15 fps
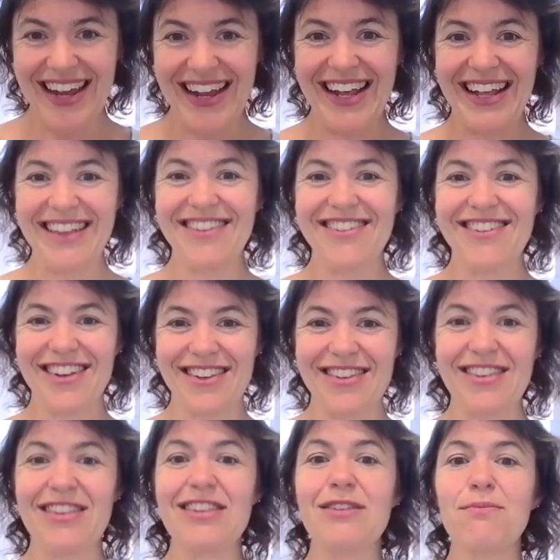It's
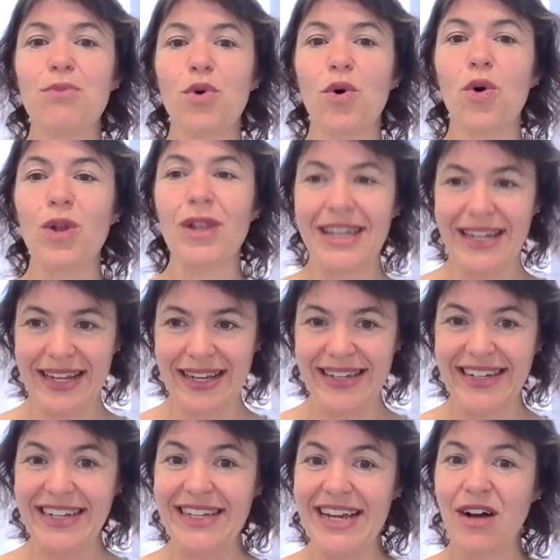just small little
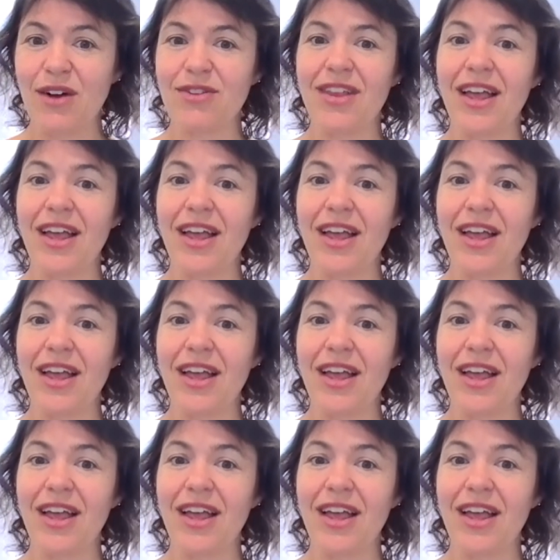details